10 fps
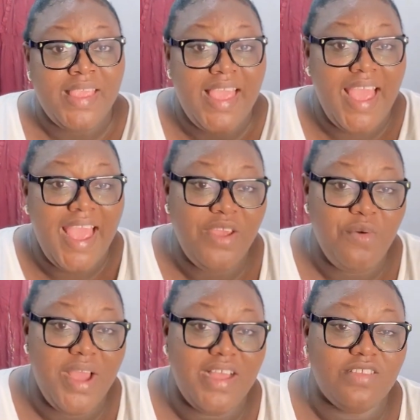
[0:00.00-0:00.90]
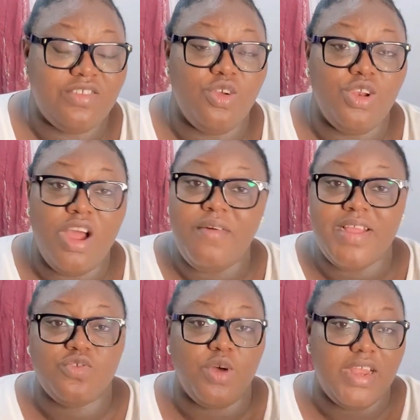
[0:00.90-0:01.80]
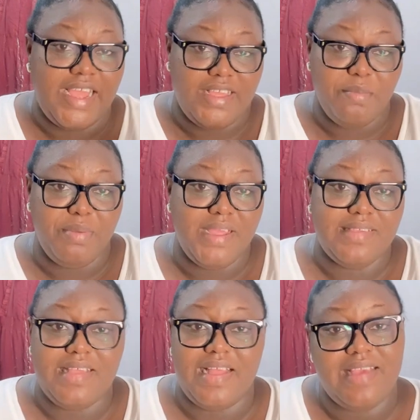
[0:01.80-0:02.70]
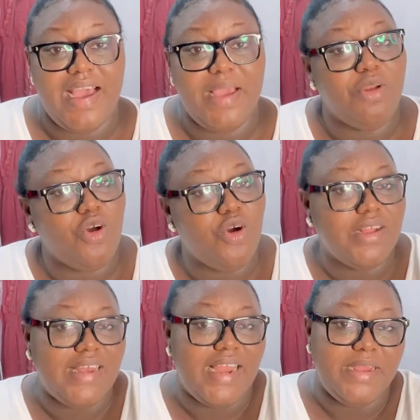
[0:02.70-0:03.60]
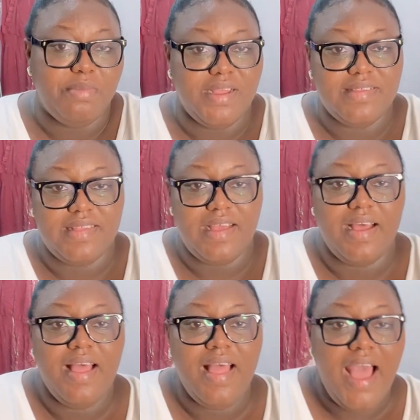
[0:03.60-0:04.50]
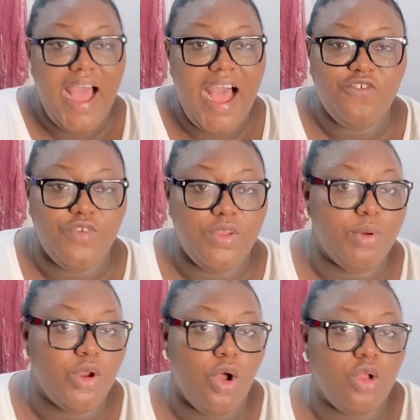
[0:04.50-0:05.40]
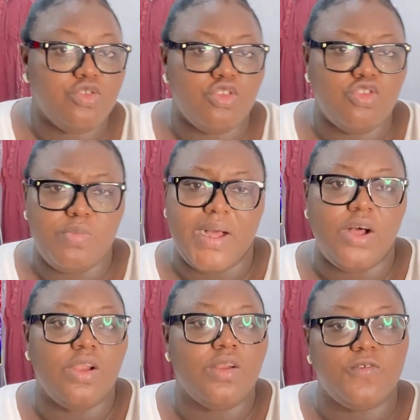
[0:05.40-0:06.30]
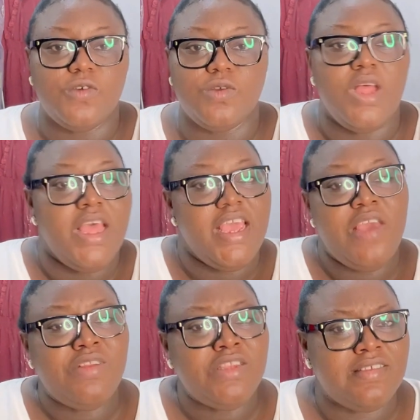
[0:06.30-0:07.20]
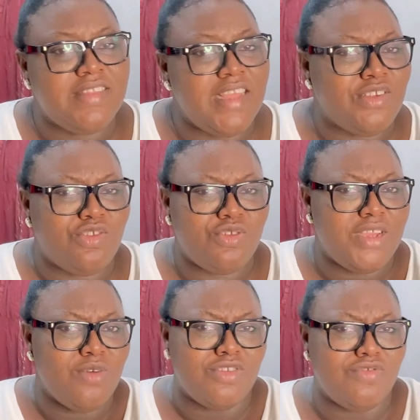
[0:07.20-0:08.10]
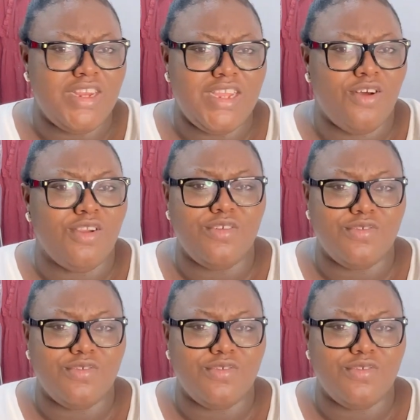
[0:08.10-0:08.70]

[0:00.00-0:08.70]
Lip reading: Anyway, so Lawrence wore like a blazer type, long line blazer outfit, but also super colorful. Even the stage today was really colorful.